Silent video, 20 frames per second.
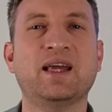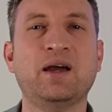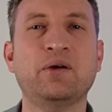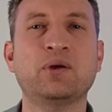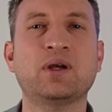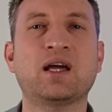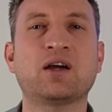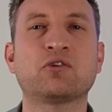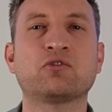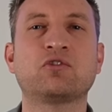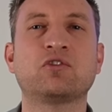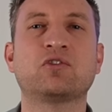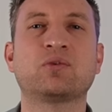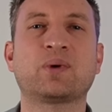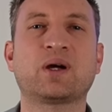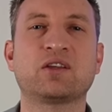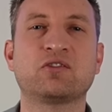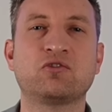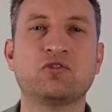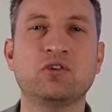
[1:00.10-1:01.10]
now allows you to
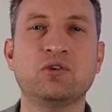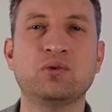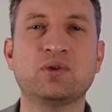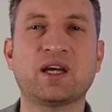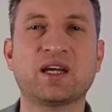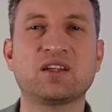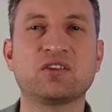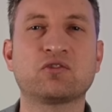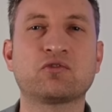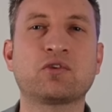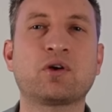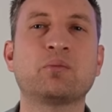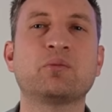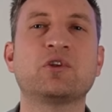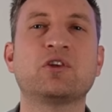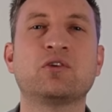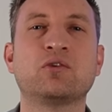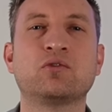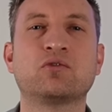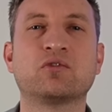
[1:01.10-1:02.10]
add due dates from the
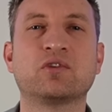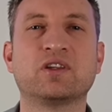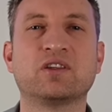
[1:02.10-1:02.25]
user